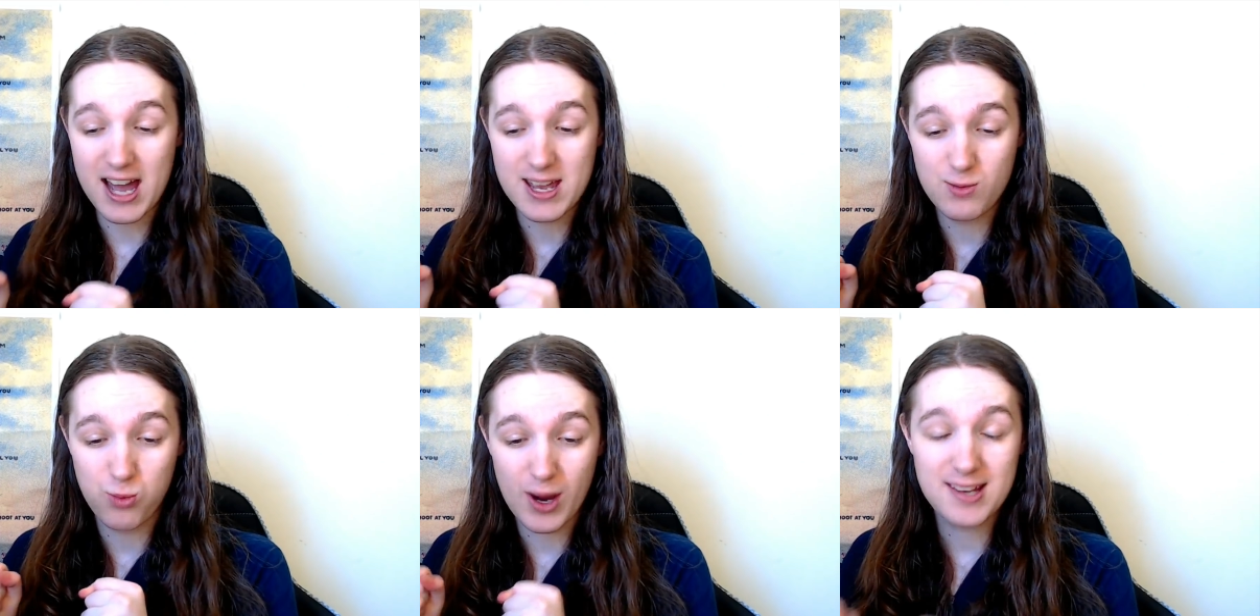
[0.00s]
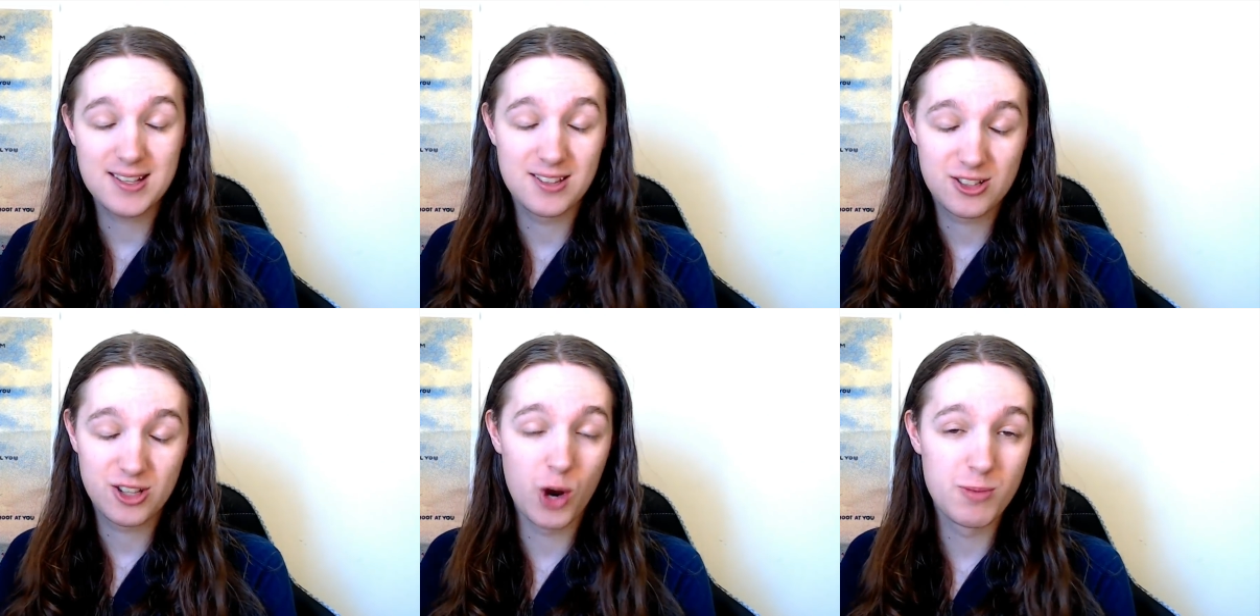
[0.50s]
I
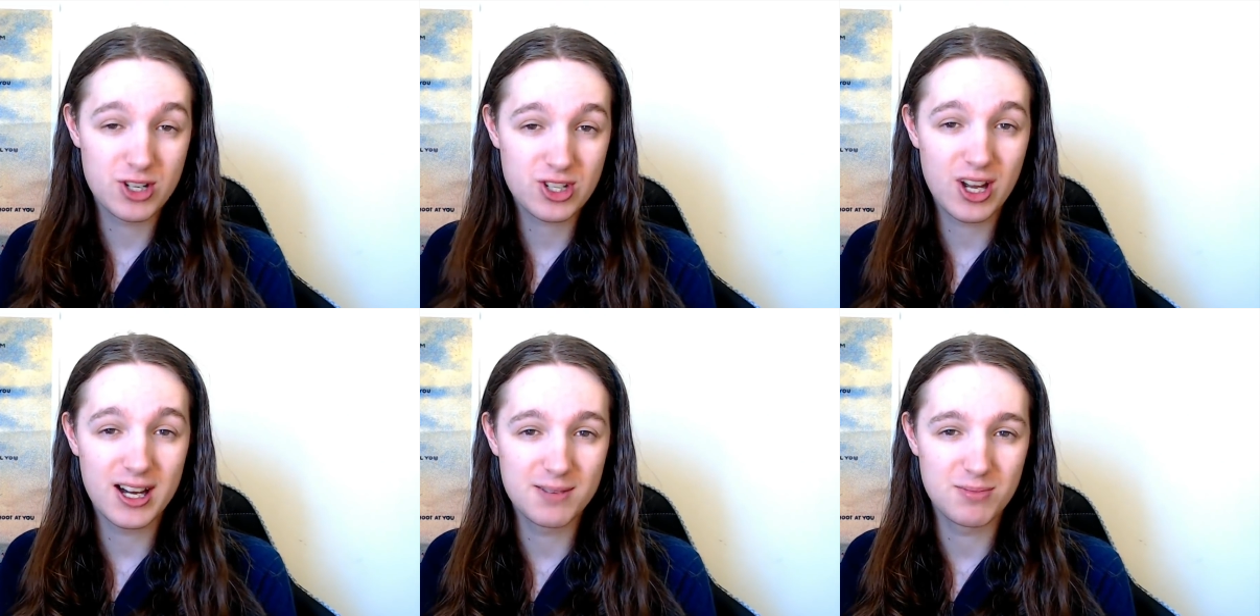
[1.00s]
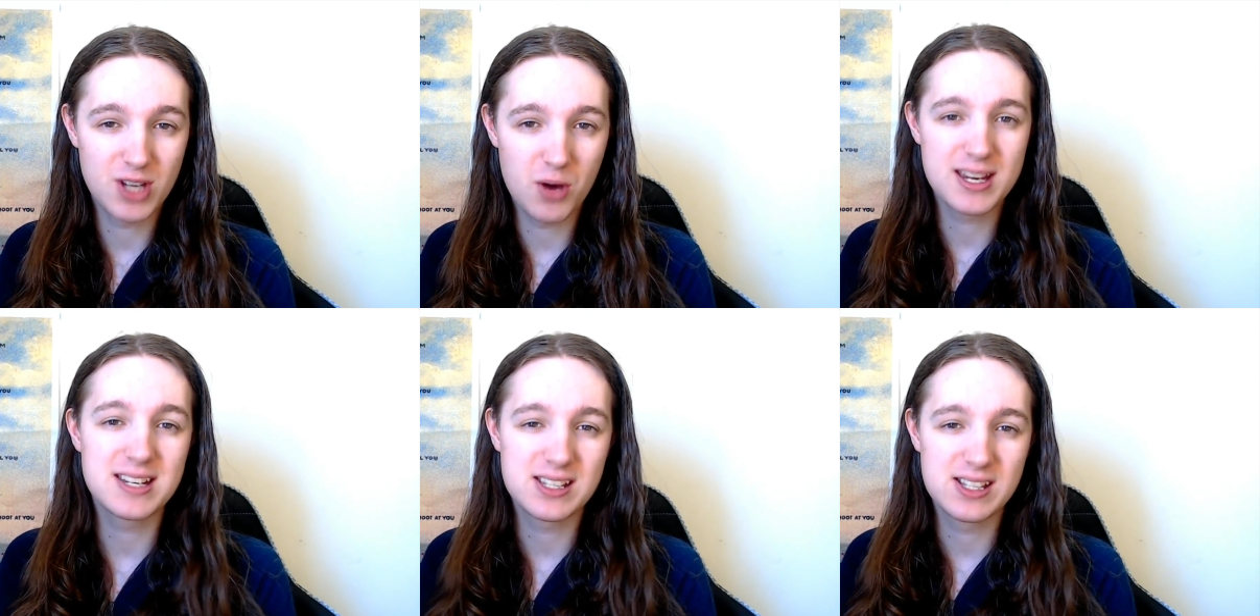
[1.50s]
wasted so much time
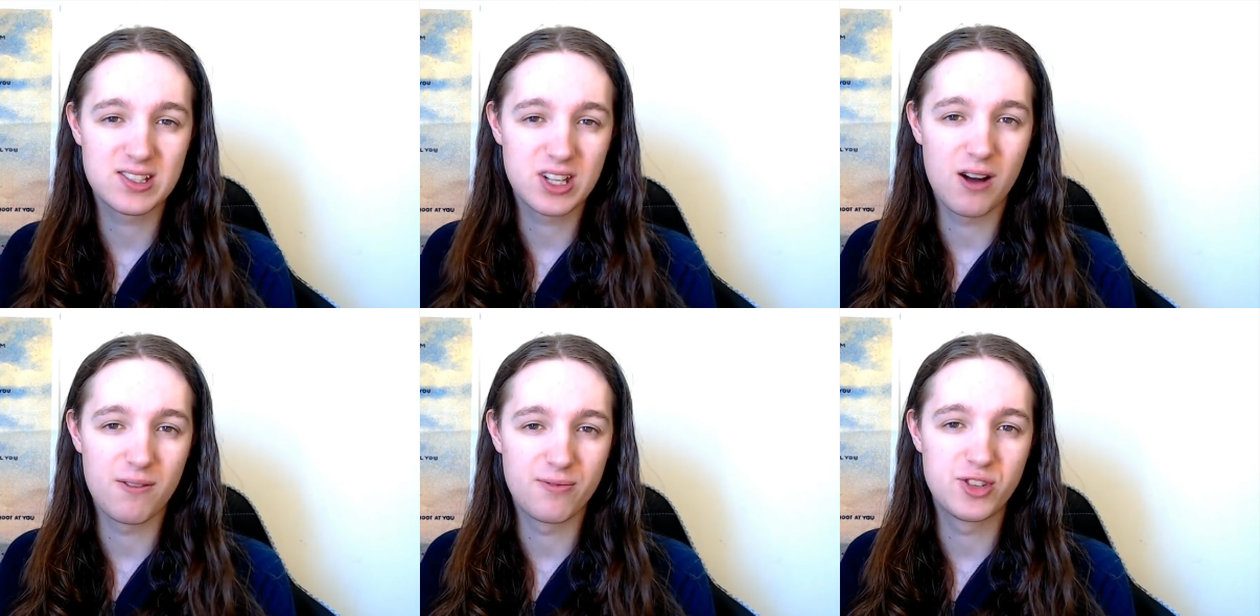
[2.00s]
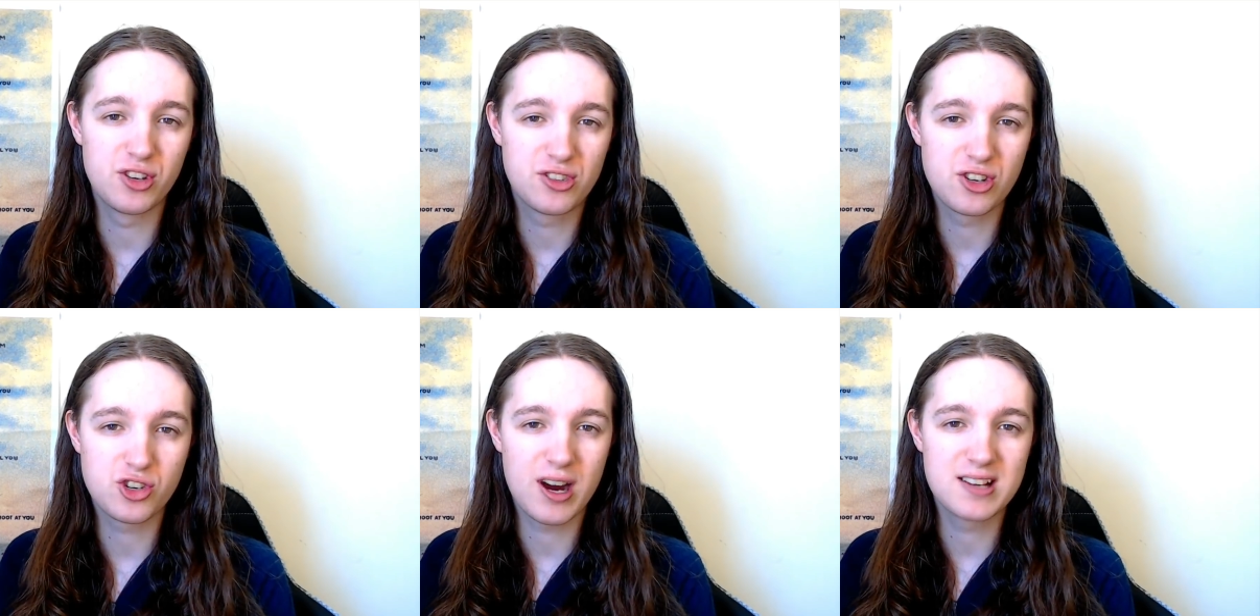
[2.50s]
going into this stuff
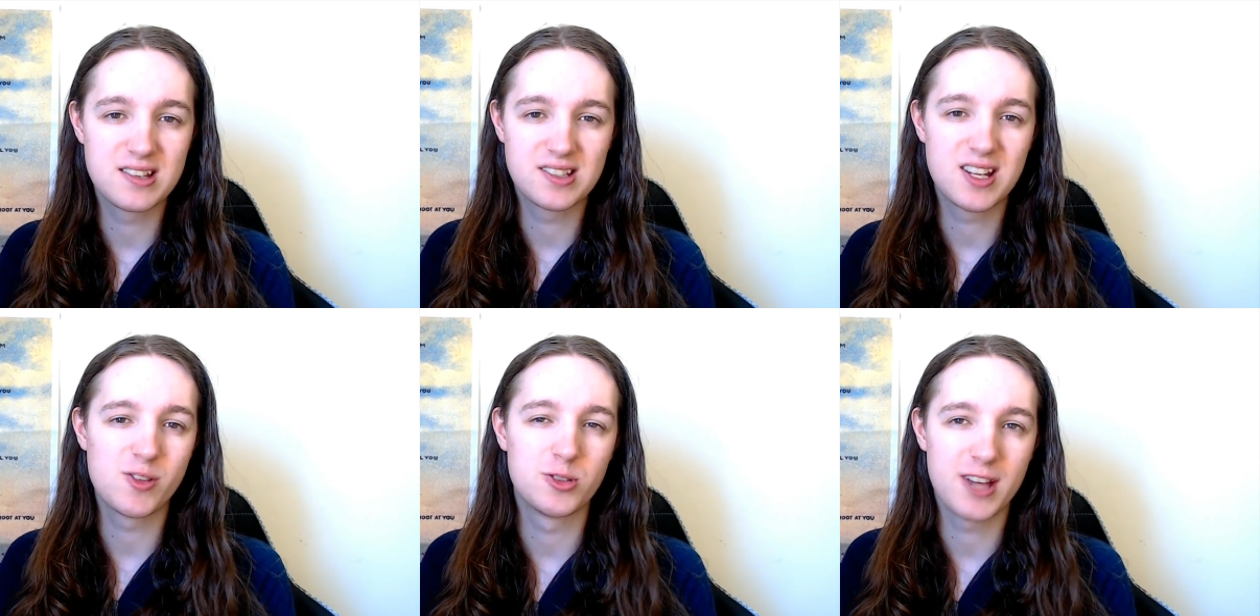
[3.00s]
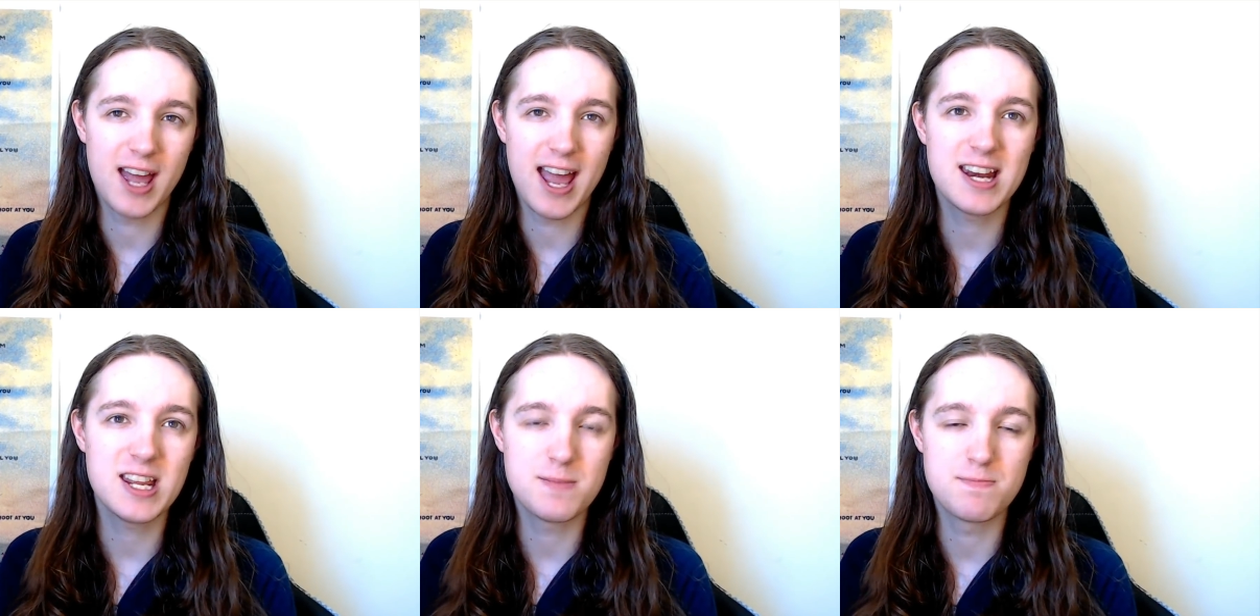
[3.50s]
just to try to see if there was
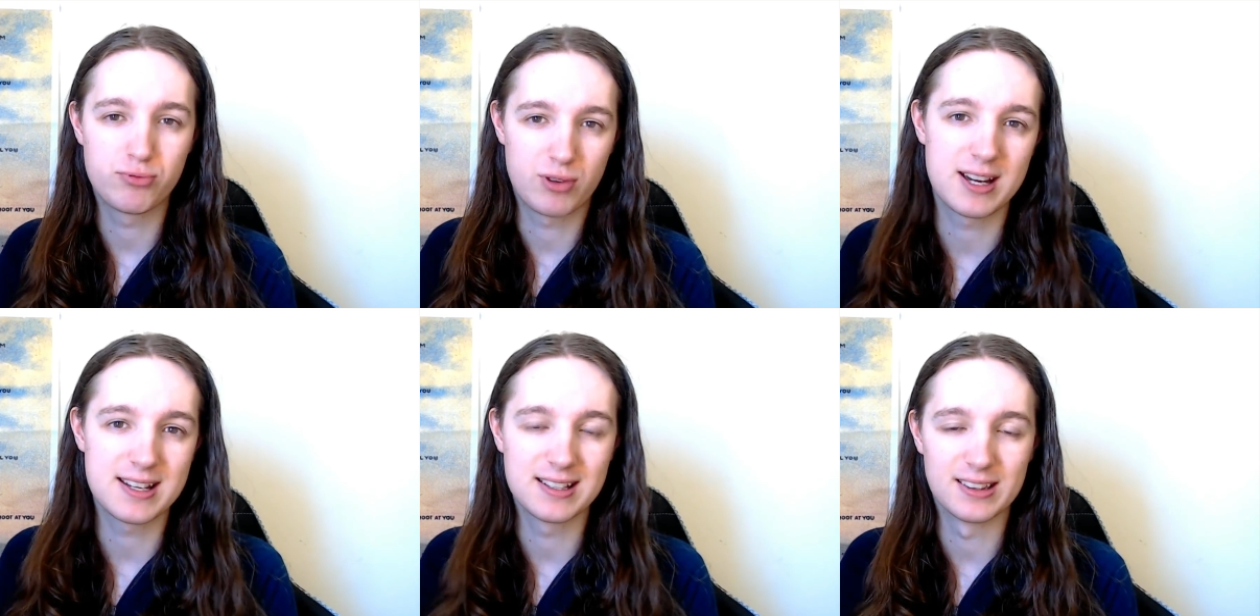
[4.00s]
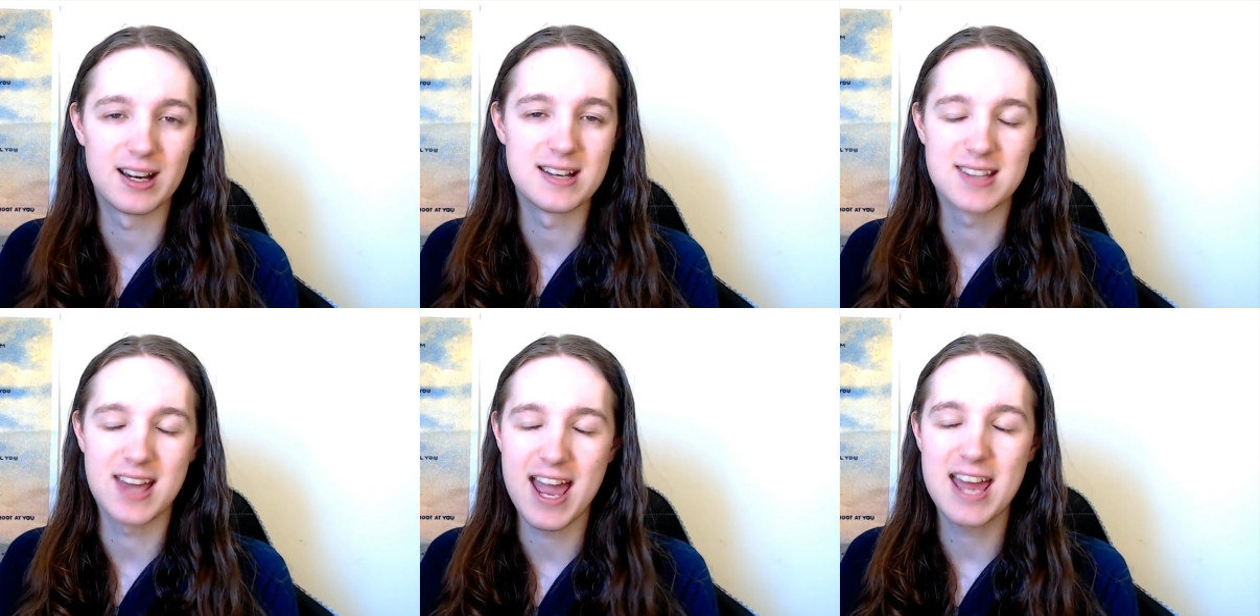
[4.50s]
any bright light,